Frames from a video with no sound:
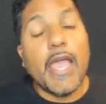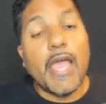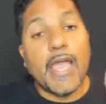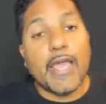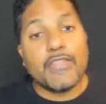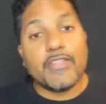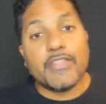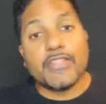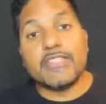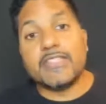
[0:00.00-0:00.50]

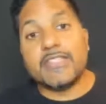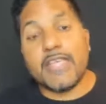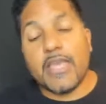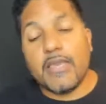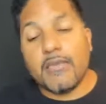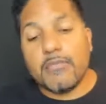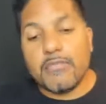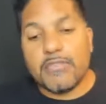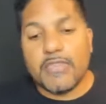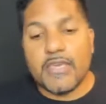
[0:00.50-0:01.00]
And the
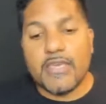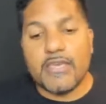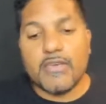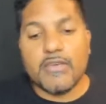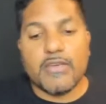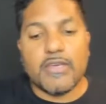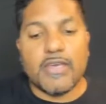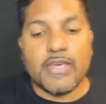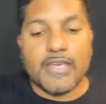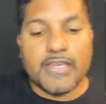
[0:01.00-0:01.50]
same
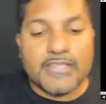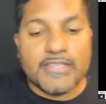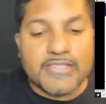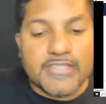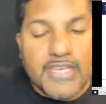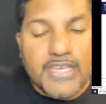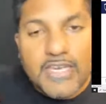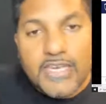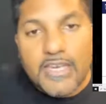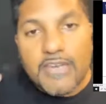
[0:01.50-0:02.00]
thing is
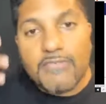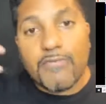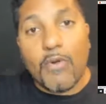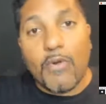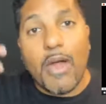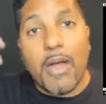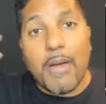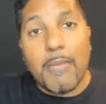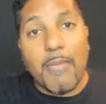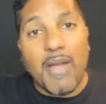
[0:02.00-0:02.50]
needed
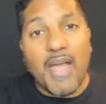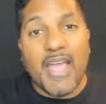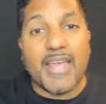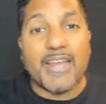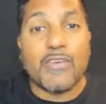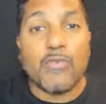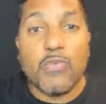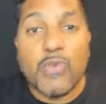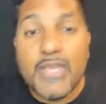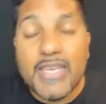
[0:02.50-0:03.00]
for our mind.